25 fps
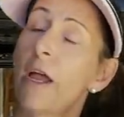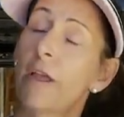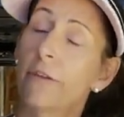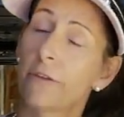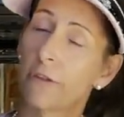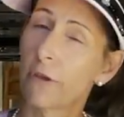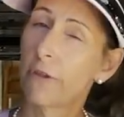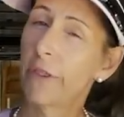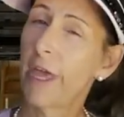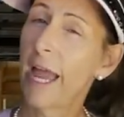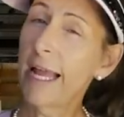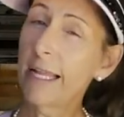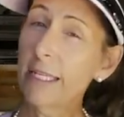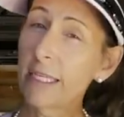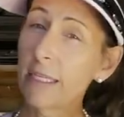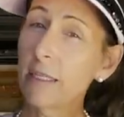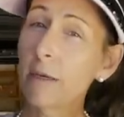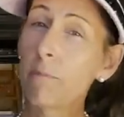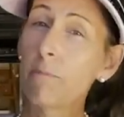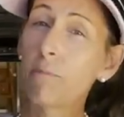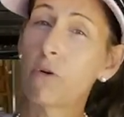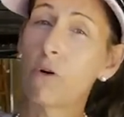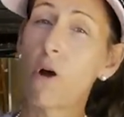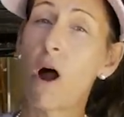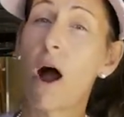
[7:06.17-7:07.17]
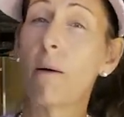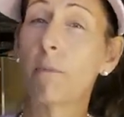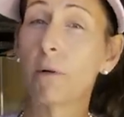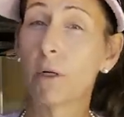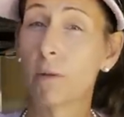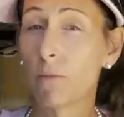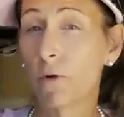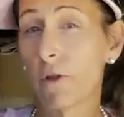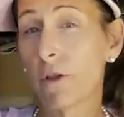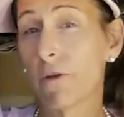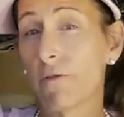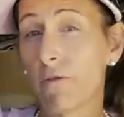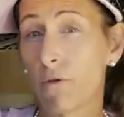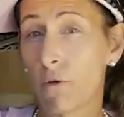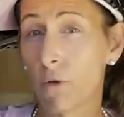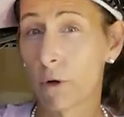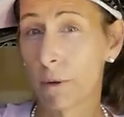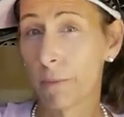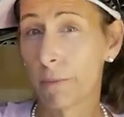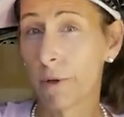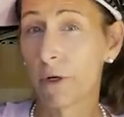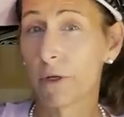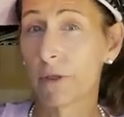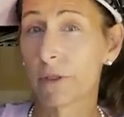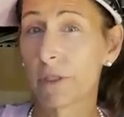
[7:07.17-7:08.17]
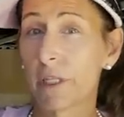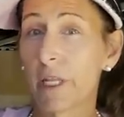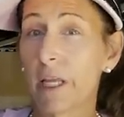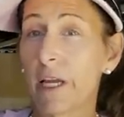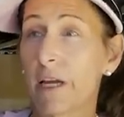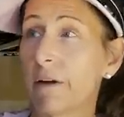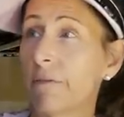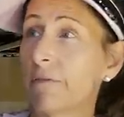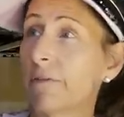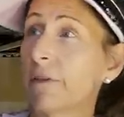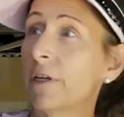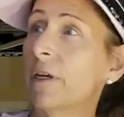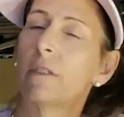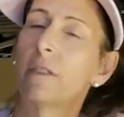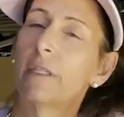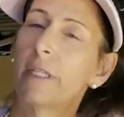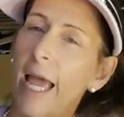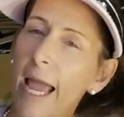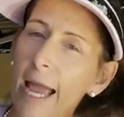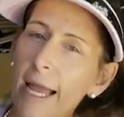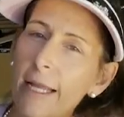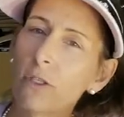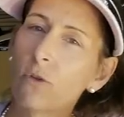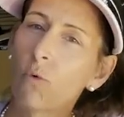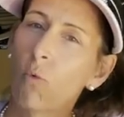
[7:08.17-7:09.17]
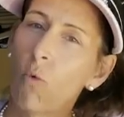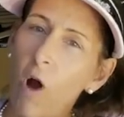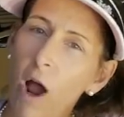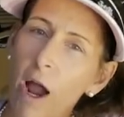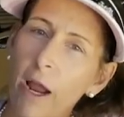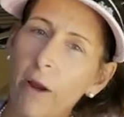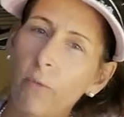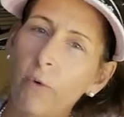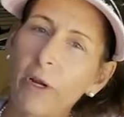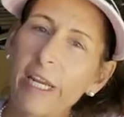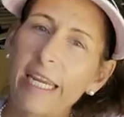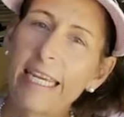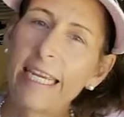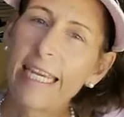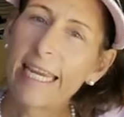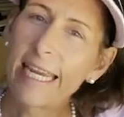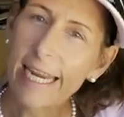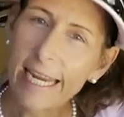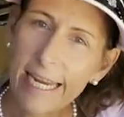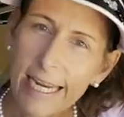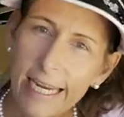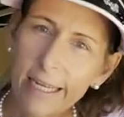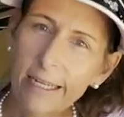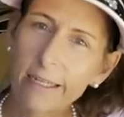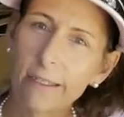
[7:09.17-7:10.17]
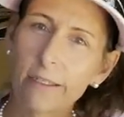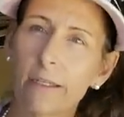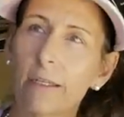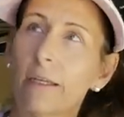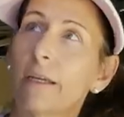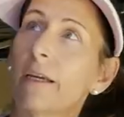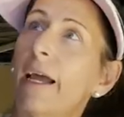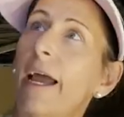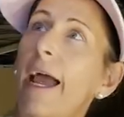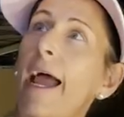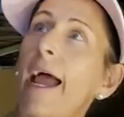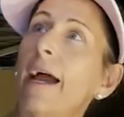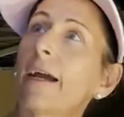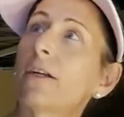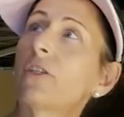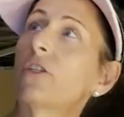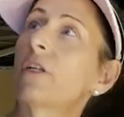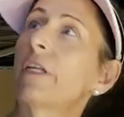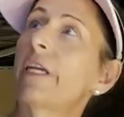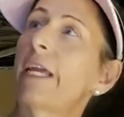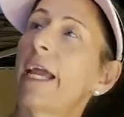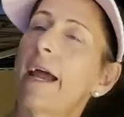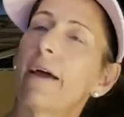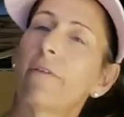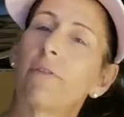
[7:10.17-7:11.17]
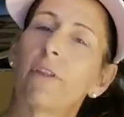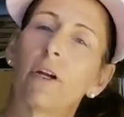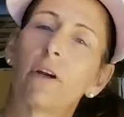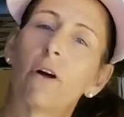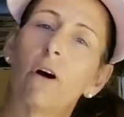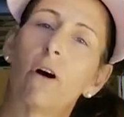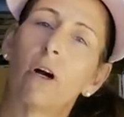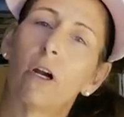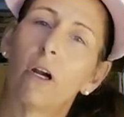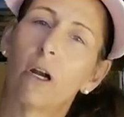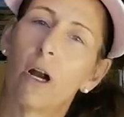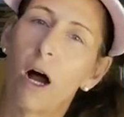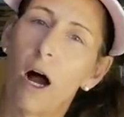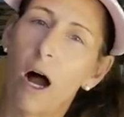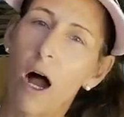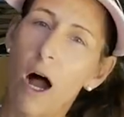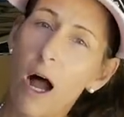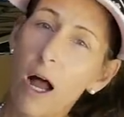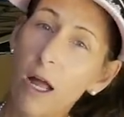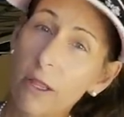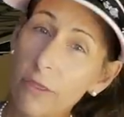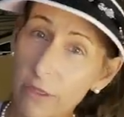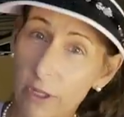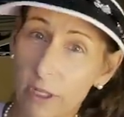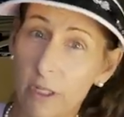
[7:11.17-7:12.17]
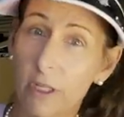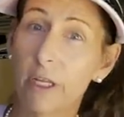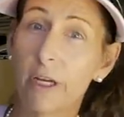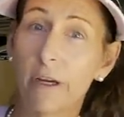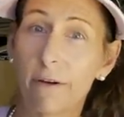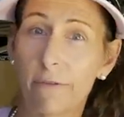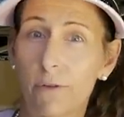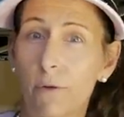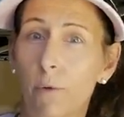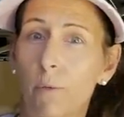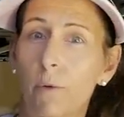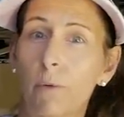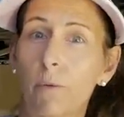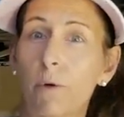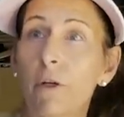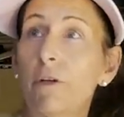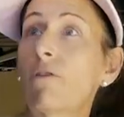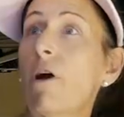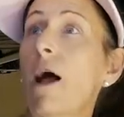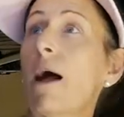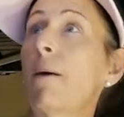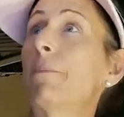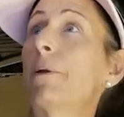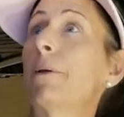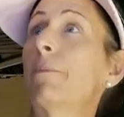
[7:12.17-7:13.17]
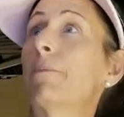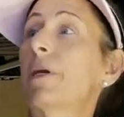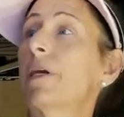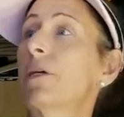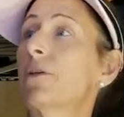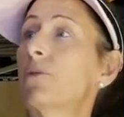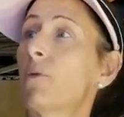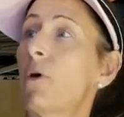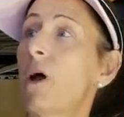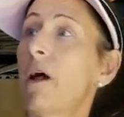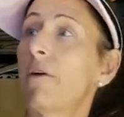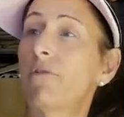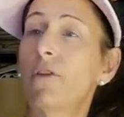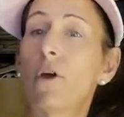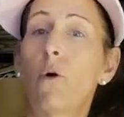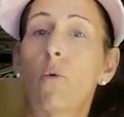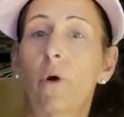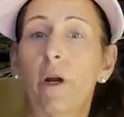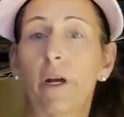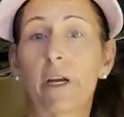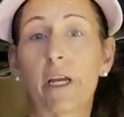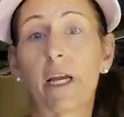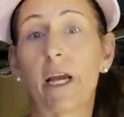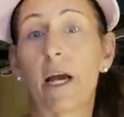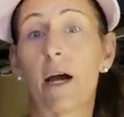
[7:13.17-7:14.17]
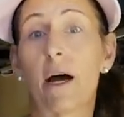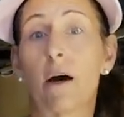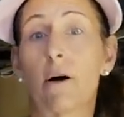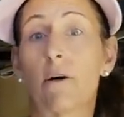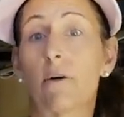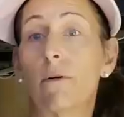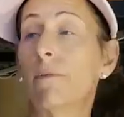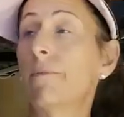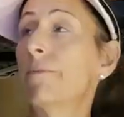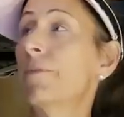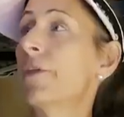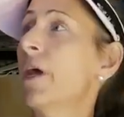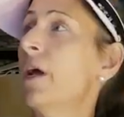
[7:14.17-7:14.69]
So that's the problem with a four post lift. That's why we can't actually have the car on the lift when we drop it because we'll have nowhere to go.